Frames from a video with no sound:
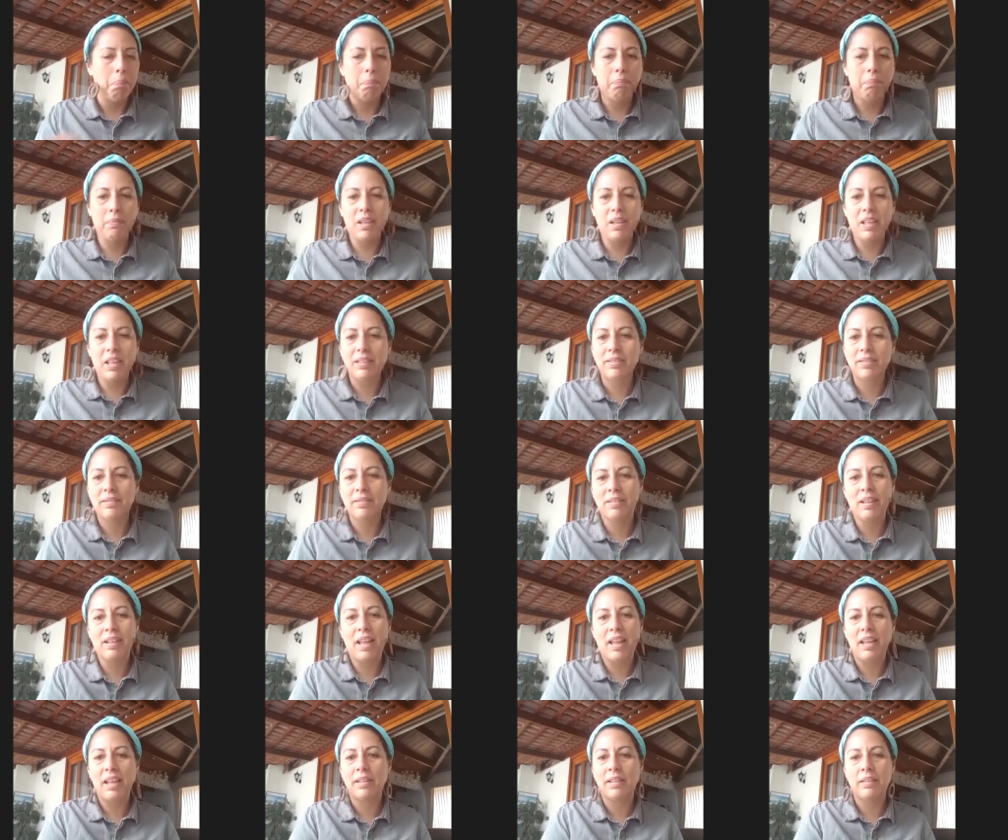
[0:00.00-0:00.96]
is
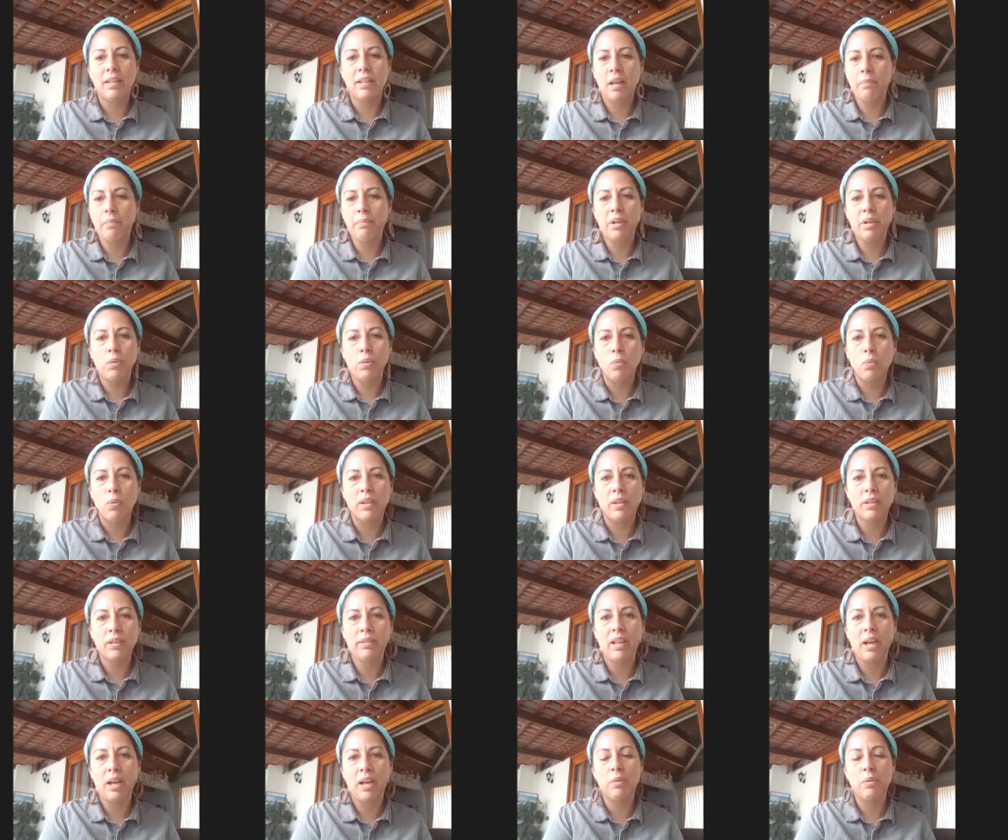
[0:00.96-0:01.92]
like number one
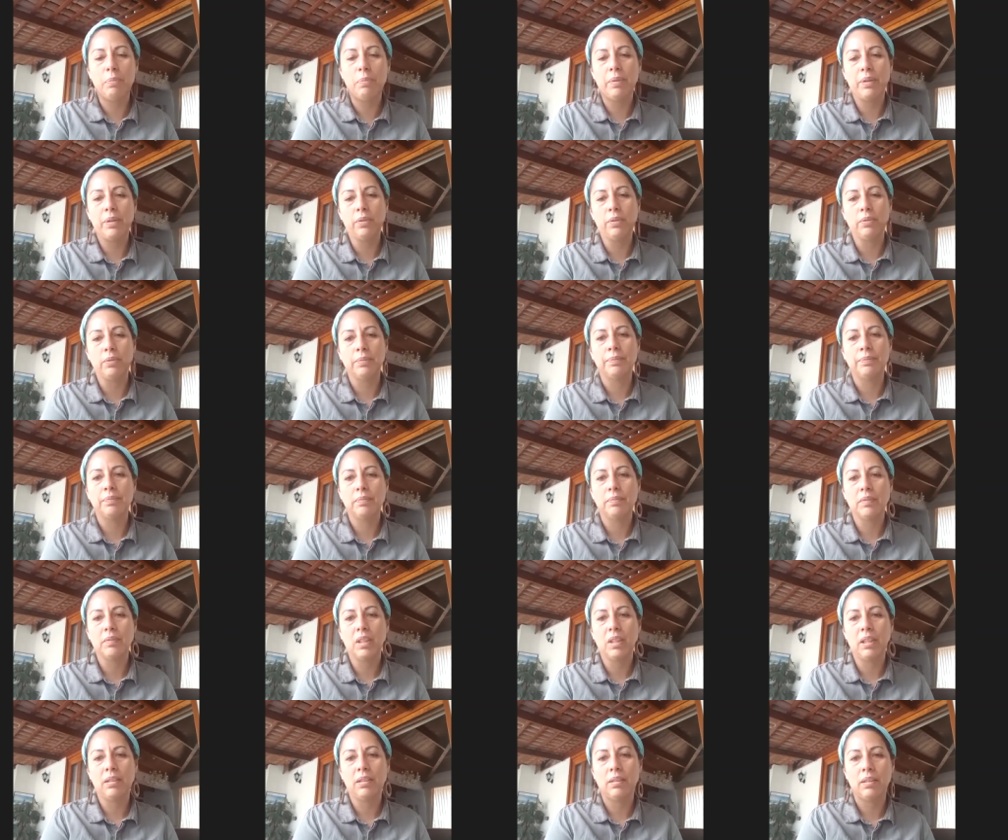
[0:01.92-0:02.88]
now in Peru,
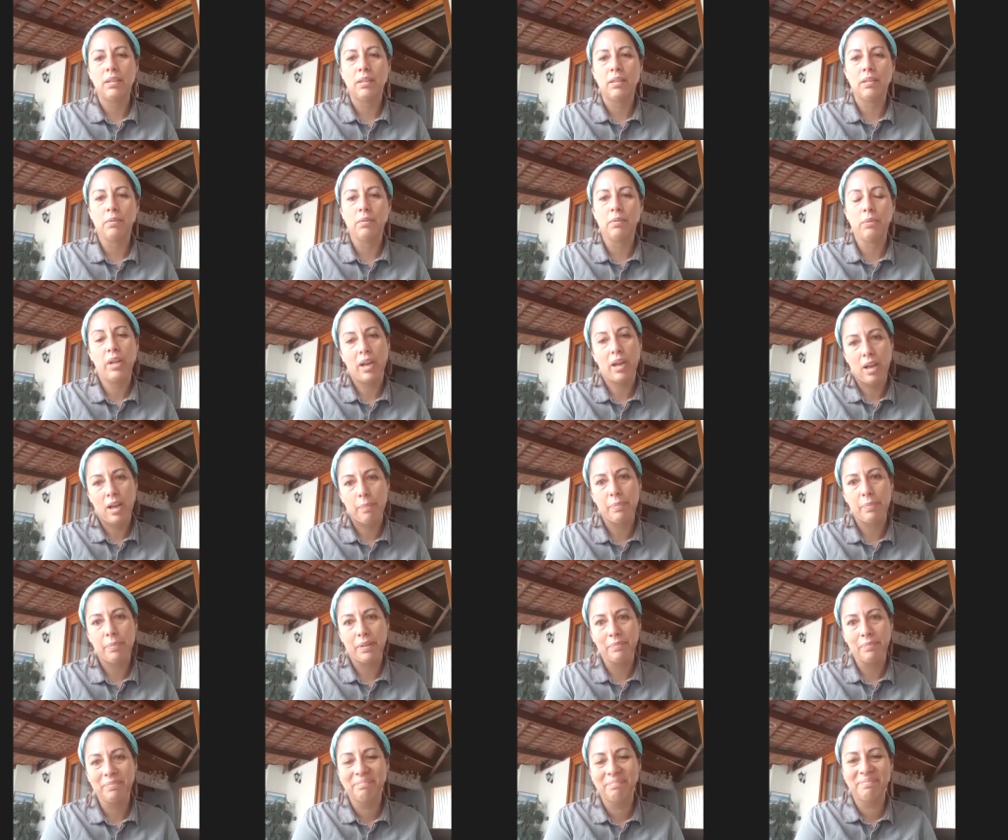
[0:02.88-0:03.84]
and we are
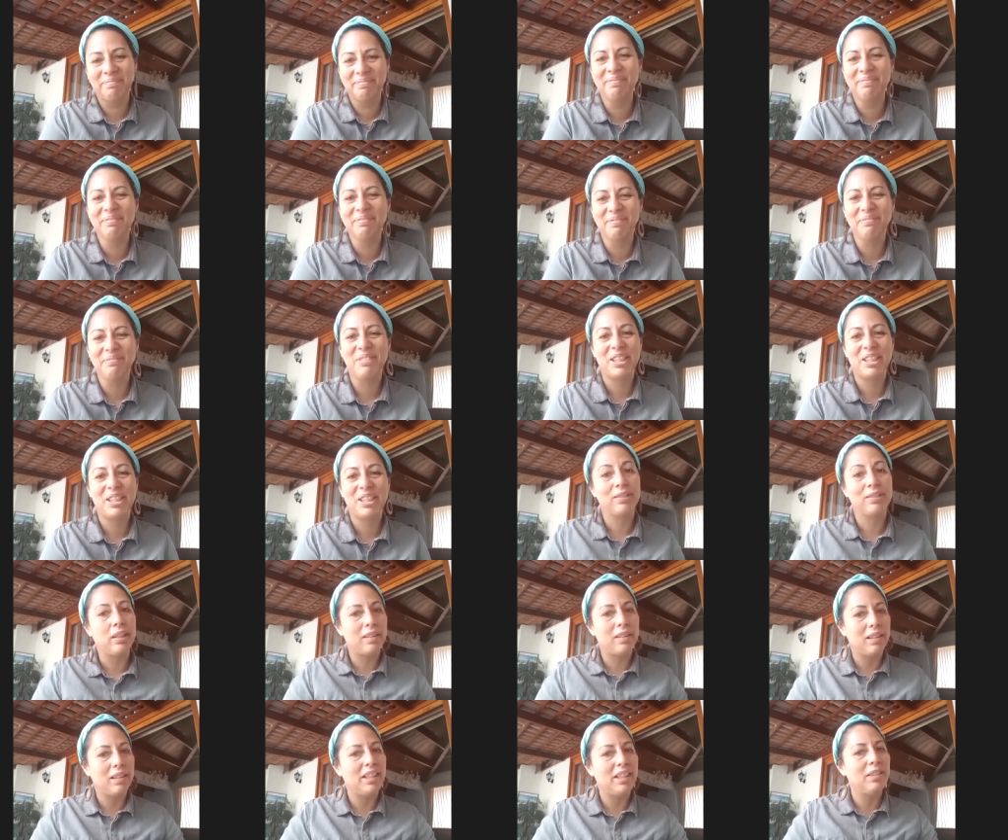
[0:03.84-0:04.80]
happy because at least